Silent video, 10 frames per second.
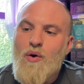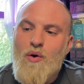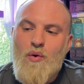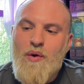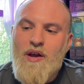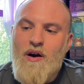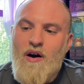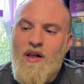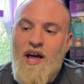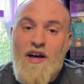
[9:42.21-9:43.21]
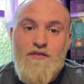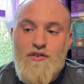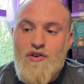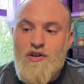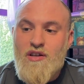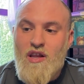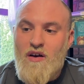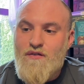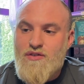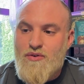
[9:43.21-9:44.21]
We all have good
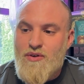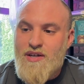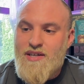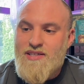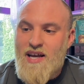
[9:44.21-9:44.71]
love stories